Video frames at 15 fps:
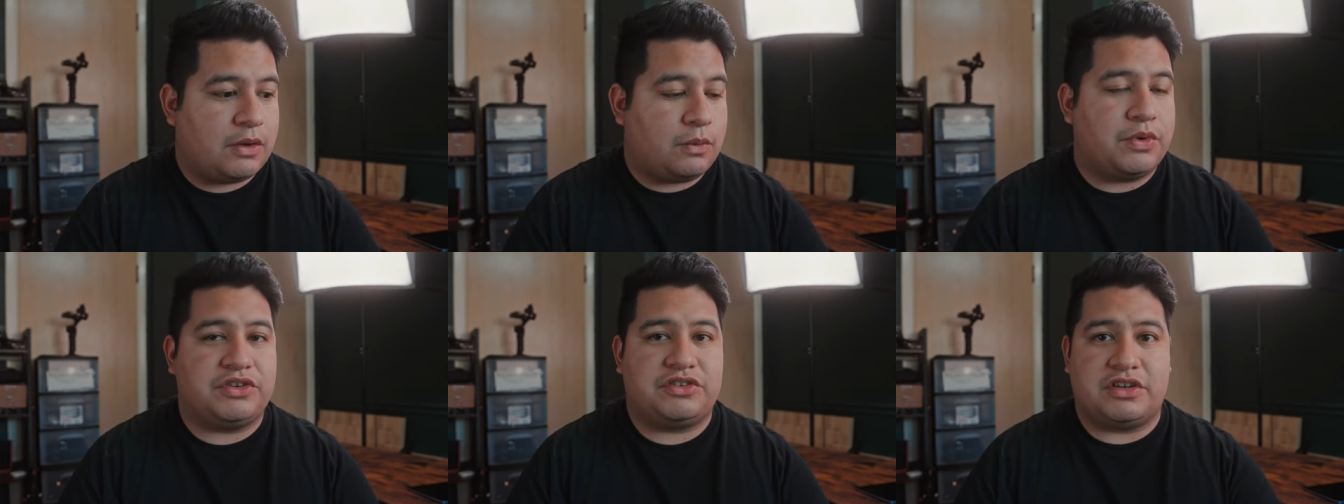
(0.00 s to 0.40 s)

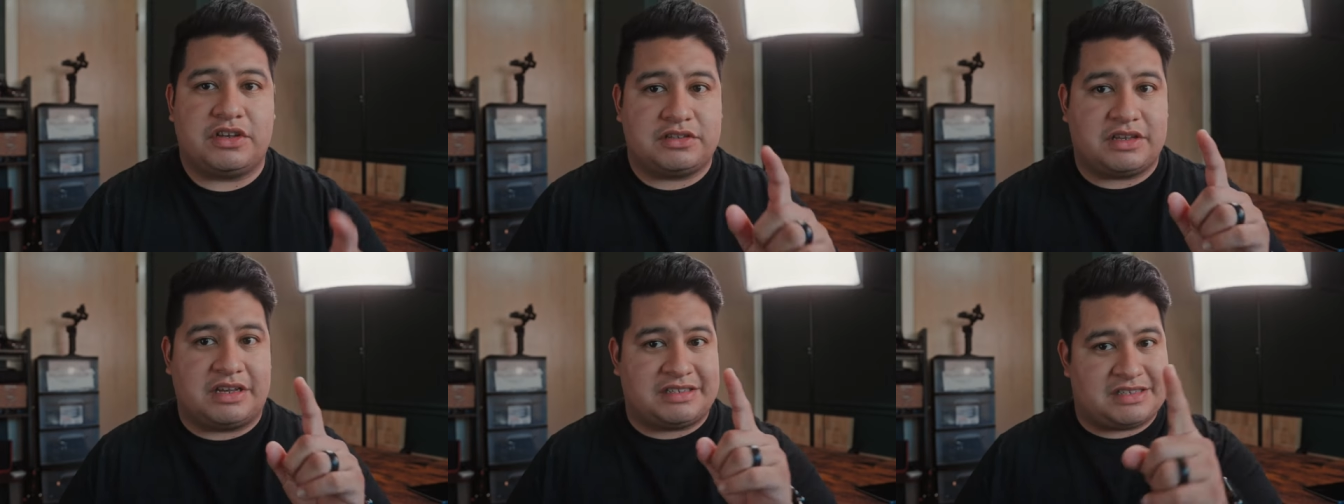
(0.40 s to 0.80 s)
which
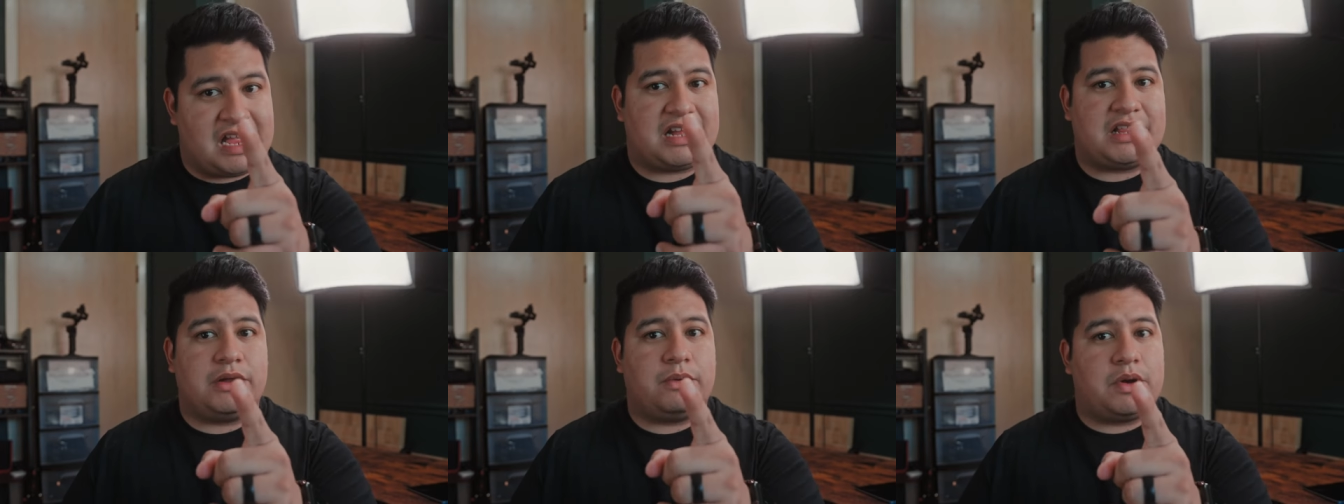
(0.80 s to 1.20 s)
is
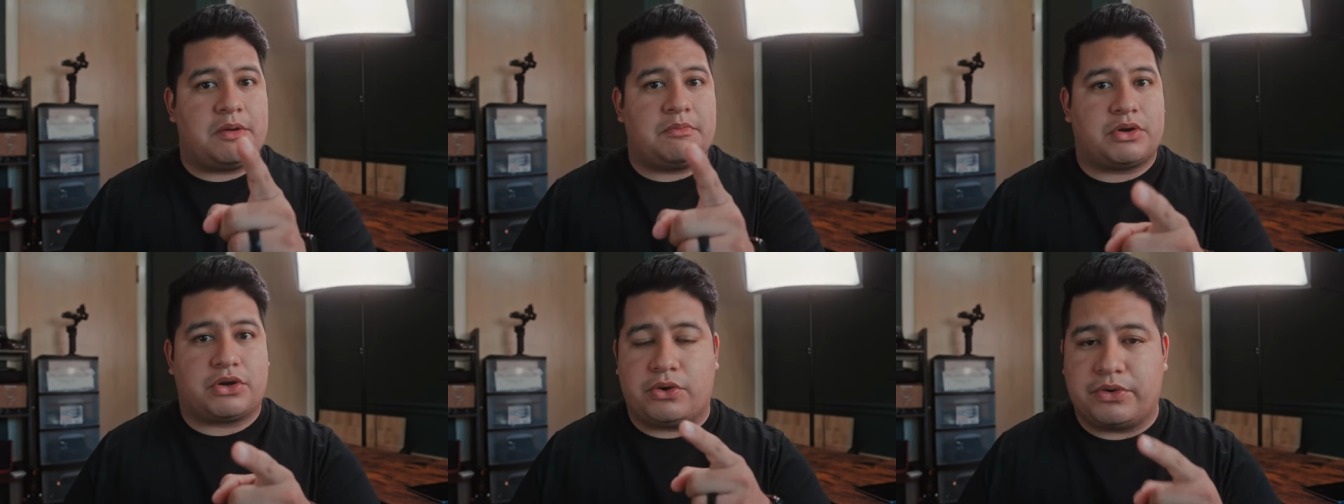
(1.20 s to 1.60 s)
exactly what
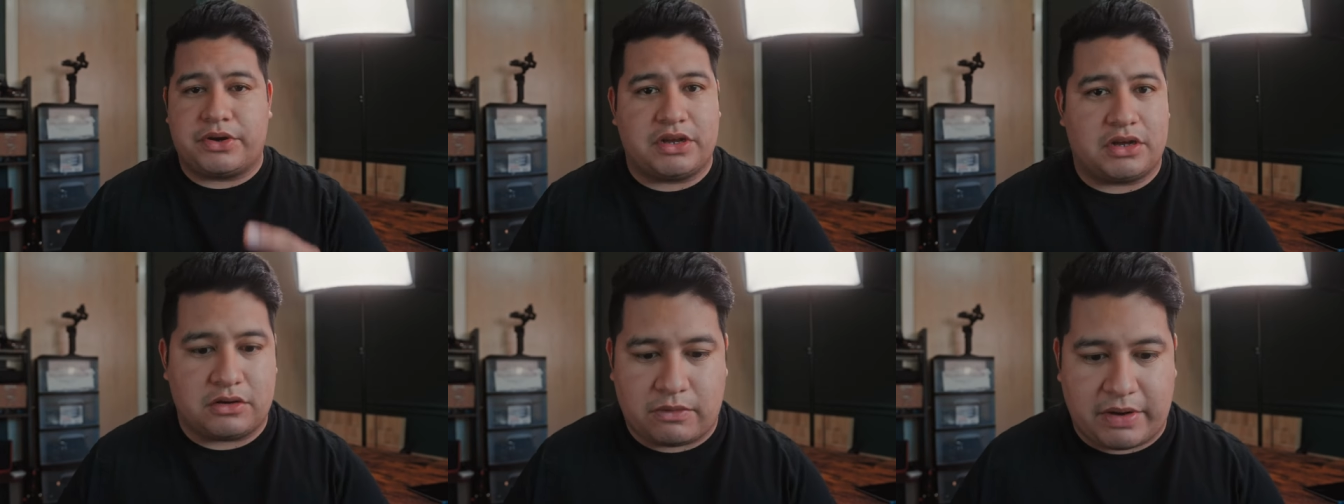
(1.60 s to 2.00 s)
I'm
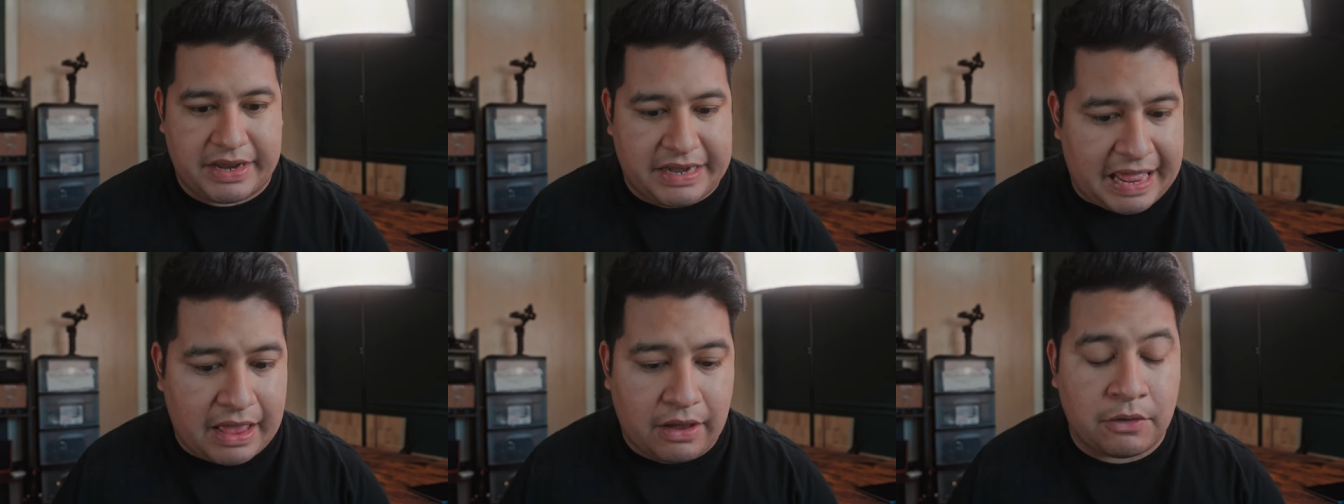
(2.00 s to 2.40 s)
recording on
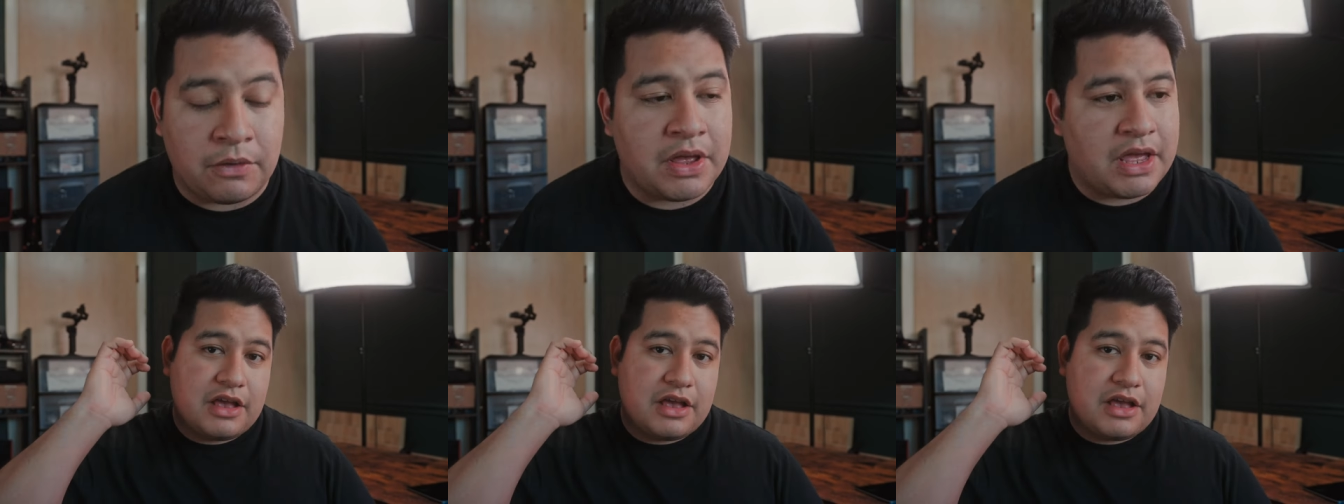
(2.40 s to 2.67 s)
right now.